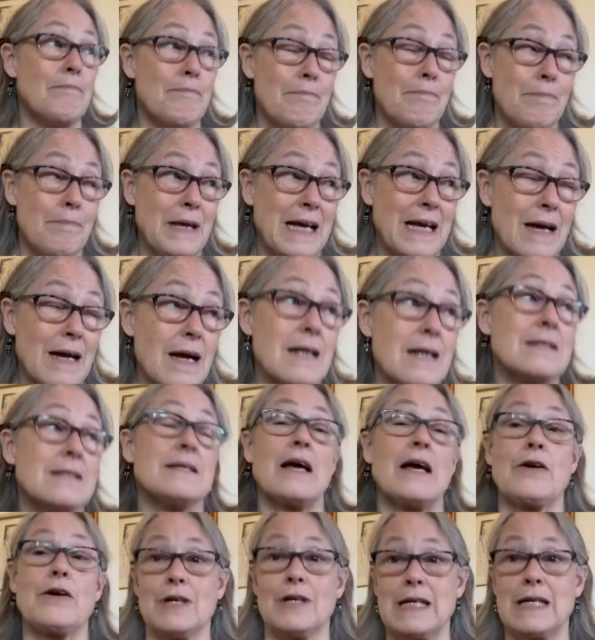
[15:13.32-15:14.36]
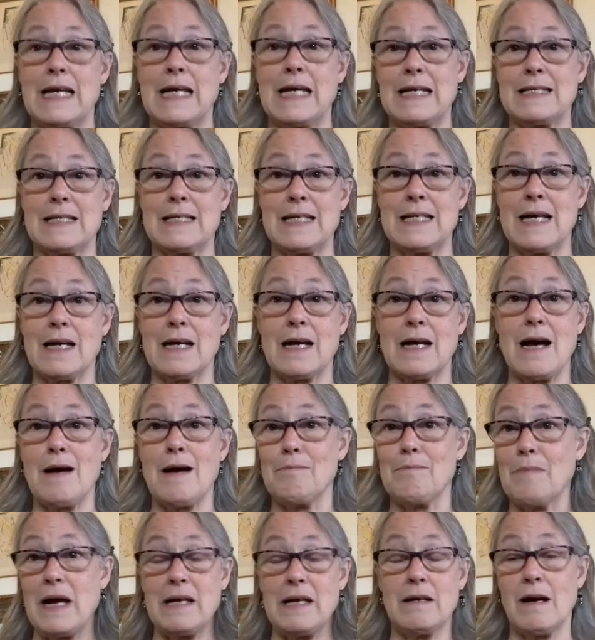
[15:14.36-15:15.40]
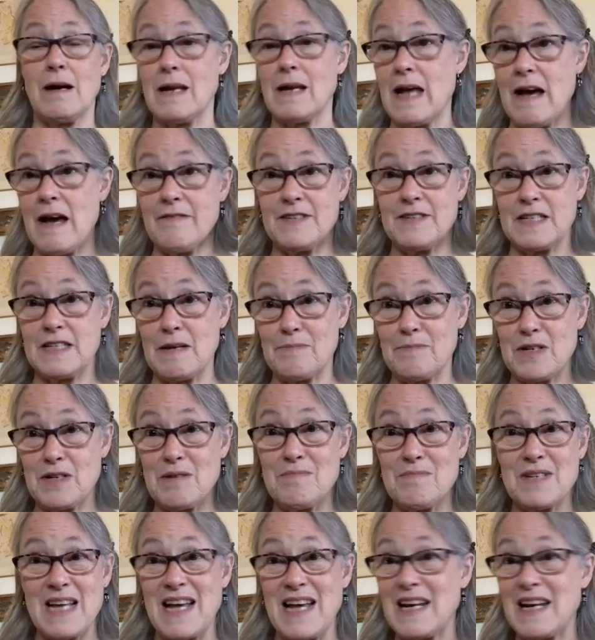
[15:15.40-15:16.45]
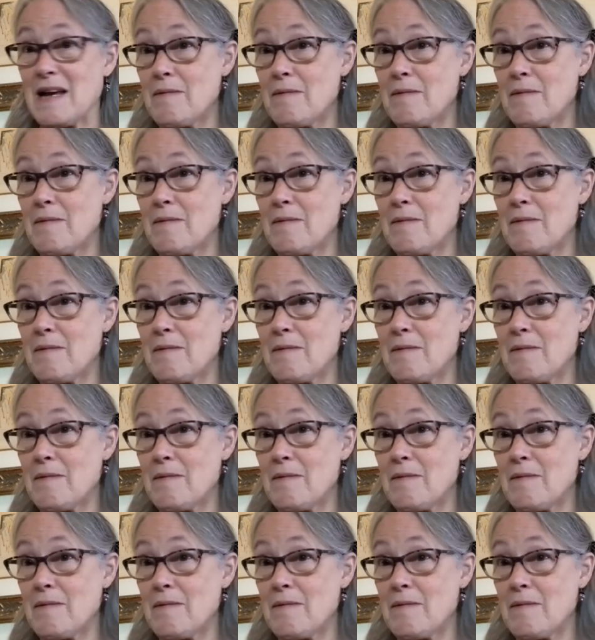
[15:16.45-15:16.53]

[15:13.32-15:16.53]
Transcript: because I could get sick, I might not have symptoms,